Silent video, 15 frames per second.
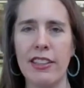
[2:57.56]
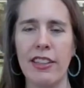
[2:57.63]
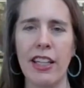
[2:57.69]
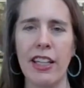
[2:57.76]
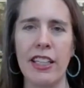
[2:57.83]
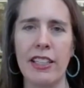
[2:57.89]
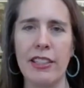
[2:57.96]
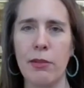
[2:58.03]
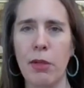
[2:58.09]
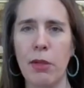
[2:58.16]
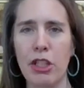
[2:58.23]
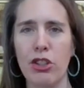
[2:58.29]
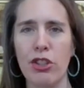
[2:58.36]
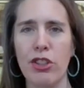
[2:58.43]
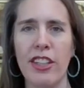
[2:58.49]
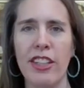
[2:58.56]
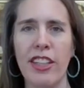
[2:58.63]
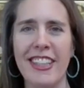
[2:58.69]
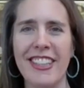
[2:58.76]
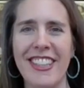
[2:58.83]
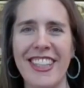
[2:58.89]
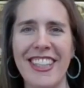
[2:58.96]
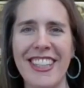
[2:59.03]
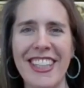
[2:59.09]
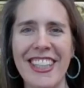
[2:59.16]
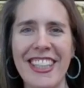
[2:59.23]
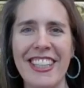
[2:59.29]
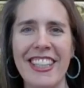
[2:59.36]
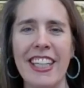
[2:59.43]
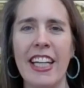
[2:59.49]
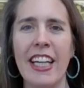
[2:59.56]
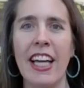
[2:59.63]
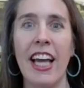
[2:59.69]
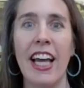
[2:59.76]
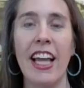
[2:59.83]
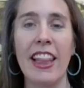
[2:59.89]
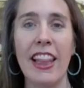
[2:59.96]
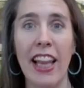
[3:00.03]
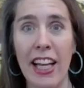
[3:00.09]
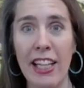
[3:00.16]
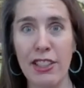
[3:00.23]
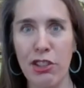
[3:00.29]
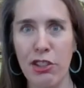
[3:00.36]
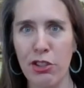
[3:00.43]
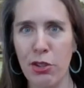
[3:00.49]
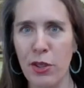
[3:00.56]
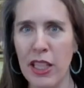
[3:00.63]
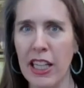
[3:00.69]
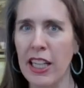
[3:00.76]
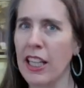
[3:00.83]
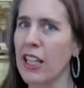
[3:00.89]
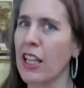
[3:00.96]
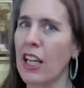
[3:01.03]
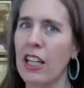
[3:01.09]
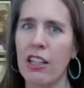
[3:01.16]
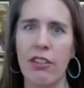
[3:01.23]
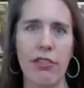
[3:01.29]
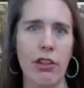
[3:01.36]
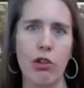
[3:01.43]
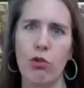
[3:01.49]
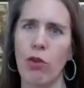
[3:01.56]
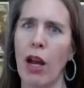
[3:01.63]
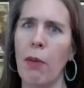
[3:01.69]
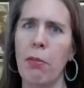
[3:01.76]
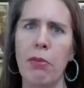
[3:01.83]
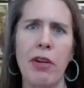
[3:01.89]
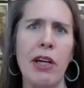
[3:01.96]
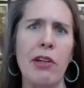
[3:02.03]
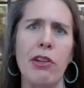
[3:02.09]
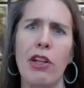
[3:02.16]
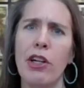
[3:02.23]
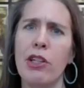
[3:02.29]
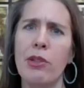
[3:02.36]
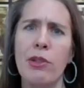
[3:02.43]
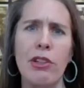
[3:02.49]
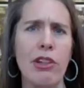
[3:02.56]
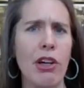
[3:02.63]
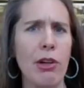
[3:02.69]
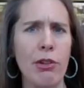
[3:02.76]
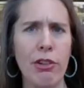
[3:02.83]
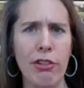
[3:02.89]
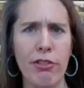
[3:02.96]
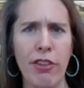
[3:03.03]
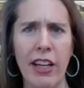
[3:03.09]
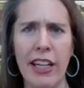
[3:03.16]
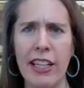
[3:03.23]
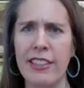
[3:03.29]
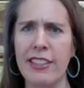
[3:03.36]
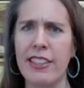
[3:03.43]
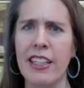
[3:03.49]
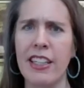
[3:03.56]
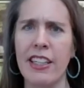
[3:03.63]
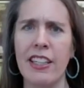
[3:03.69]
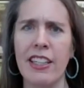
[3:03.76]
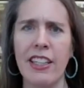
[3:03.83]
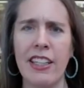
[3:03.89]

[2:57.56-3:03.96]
they need to make sure that that's clean unless you're doing any kind of like wraparound loan or owner financing